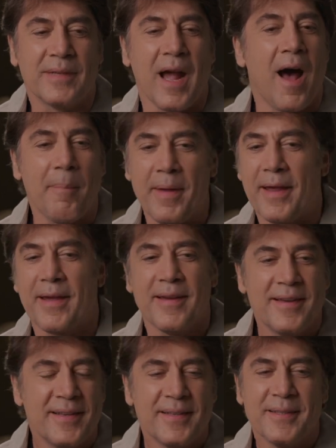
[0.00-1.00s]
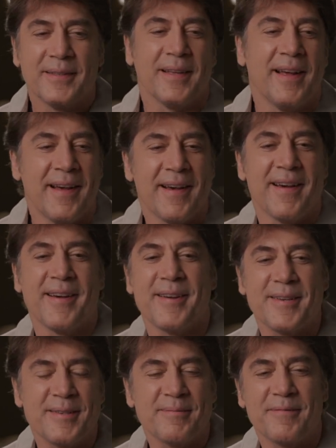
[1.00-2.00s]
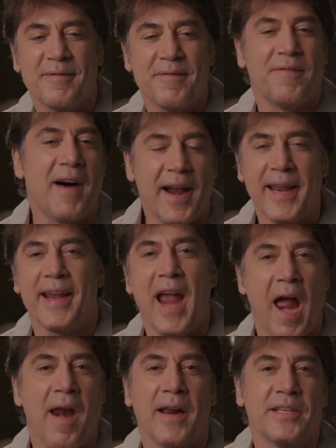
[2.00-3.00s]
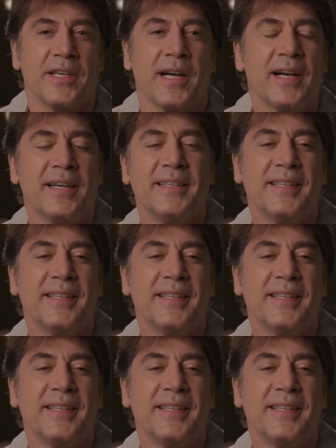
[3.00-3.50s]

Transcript: comic, funny character